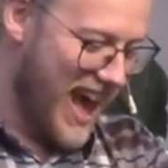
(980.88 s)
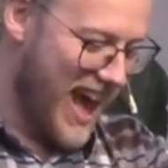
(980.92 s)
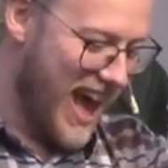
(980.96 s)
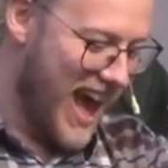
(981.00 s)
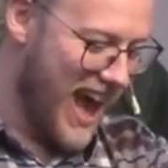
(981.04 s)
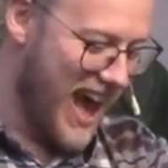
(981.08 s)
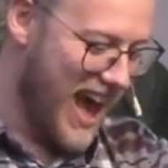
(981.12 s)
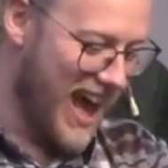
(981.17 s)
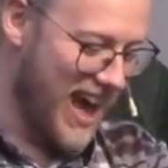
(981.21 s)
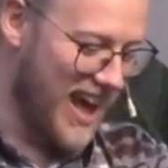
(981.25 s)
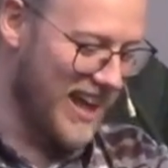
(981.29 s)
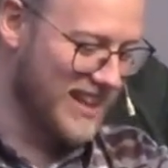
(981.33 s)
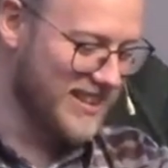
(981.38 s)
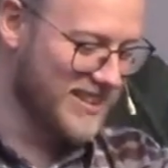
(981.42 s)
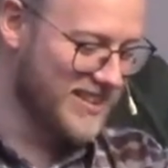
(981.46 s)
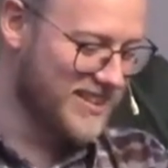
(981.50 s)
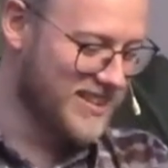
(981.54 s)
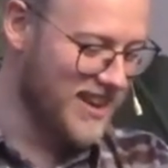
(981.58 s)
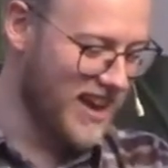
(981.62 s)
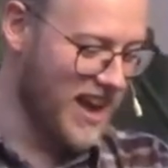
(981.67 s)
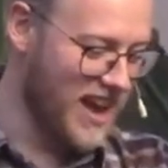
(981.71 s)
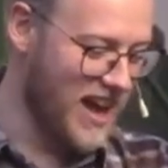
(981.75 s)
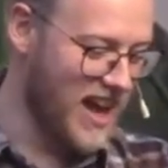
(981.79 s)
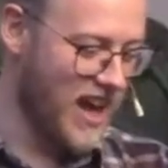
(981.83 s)
And
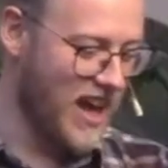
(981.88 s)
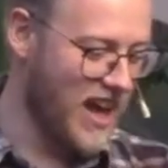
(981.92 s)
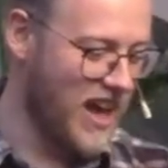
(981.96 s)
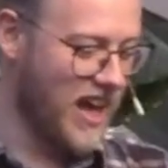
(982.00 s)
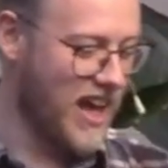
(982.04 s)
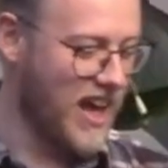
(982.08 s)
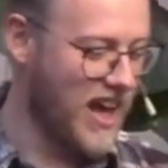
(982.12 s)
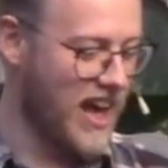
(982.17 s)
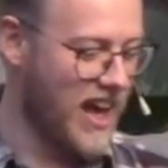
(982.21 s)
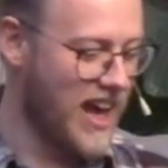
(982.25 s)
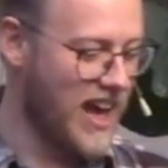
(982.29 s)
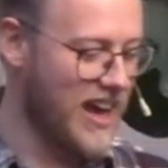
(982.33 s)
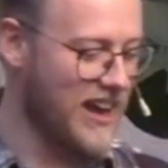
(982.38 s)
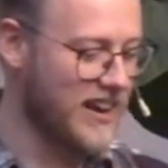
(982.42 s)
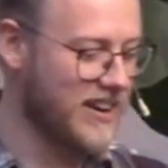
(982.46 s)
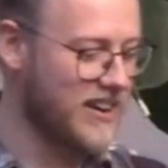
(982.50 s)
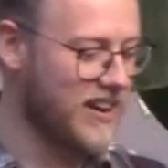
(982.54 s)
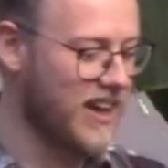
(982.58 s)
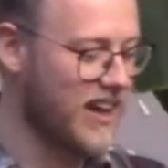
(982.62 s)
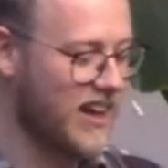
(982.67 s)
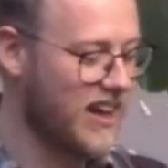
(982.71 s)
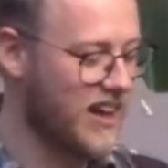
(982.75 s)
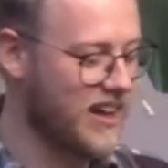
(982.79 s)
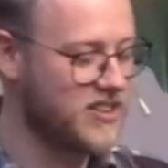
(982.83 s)

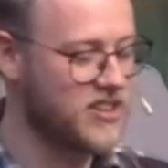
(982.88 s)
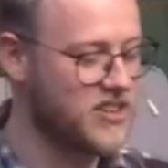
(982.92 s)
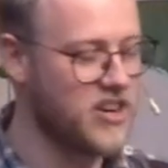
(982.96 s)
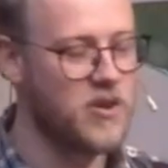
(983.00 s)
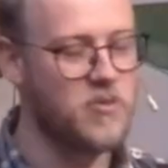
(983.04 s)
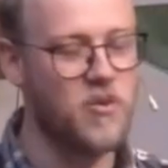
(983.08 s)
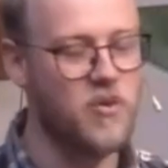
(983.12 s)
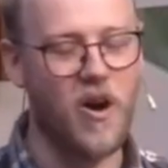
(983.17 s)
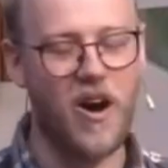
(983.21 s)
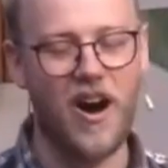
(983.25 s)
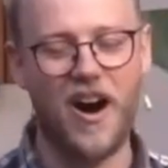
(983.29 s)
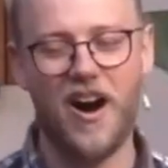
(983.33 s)
do you know what?